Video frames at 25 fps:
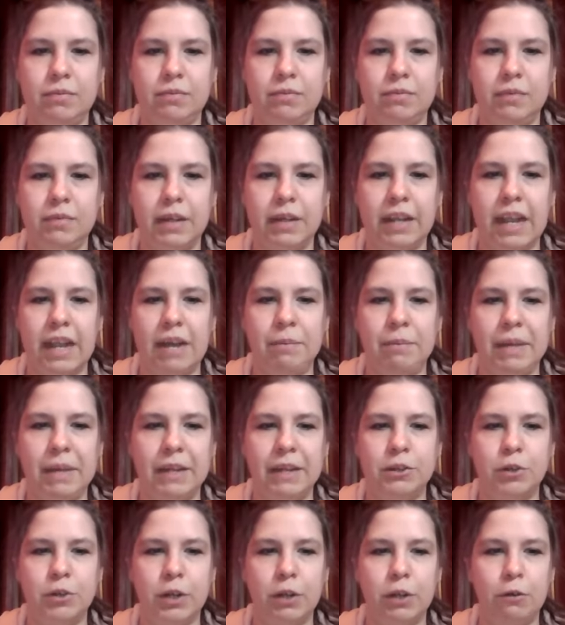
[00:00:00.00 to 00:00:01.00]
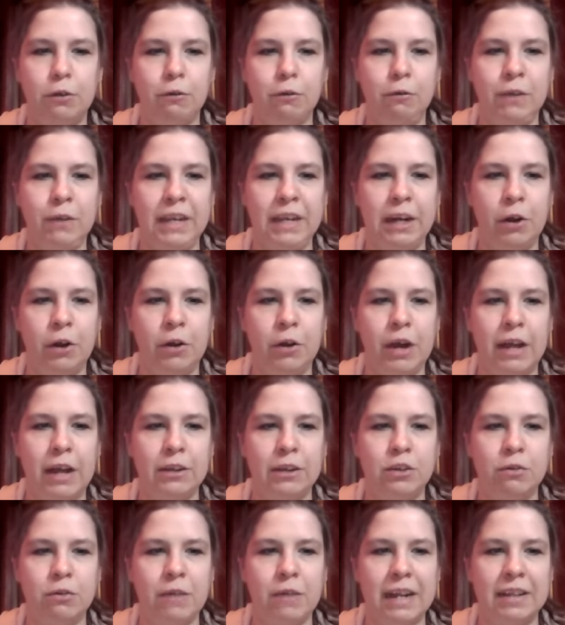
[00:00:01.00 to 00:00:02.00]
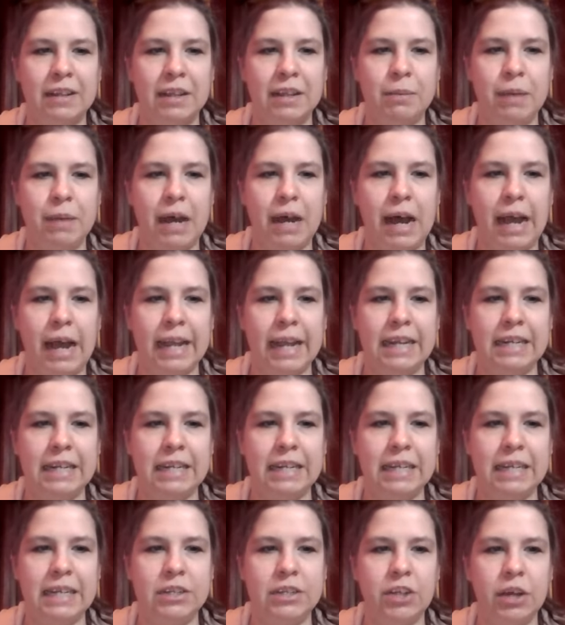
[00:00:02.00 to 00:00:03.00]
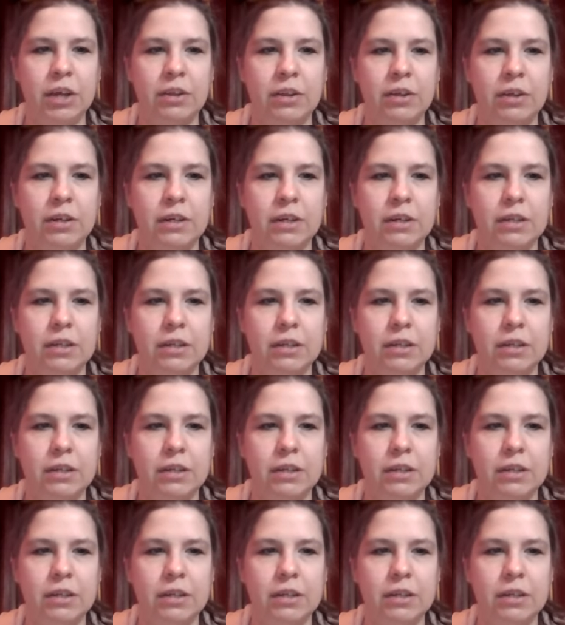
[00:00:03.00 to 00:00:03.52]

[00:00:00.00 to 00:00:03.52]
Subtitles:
Again, make sure your feet are not directly behind each other.